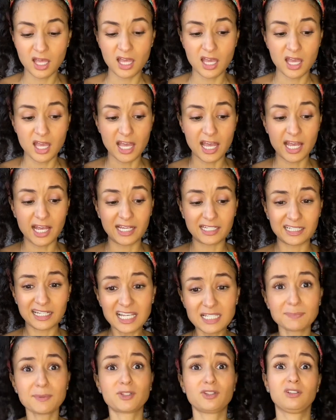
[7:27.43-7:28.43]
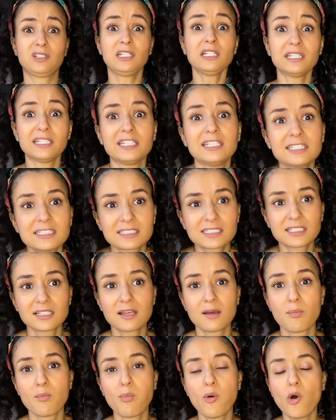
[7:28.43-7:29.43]
And last but not least,
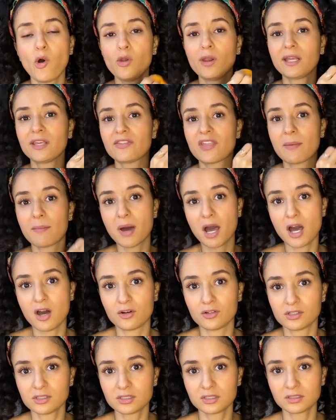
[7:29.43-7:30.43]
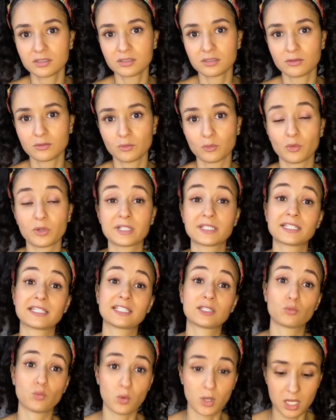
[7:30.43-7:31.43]
pulling them out was as
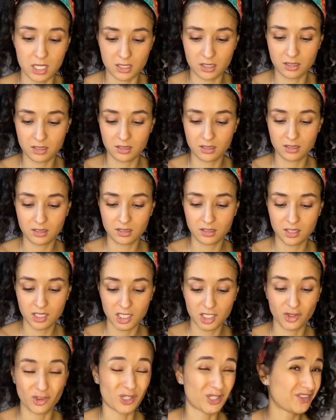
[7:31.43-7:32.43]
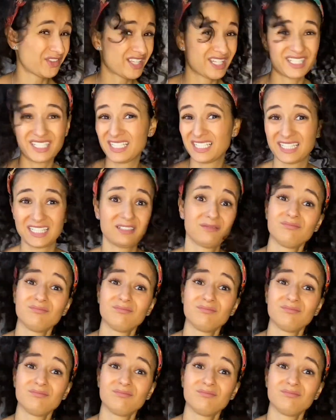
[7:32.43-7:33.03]
well not that easy,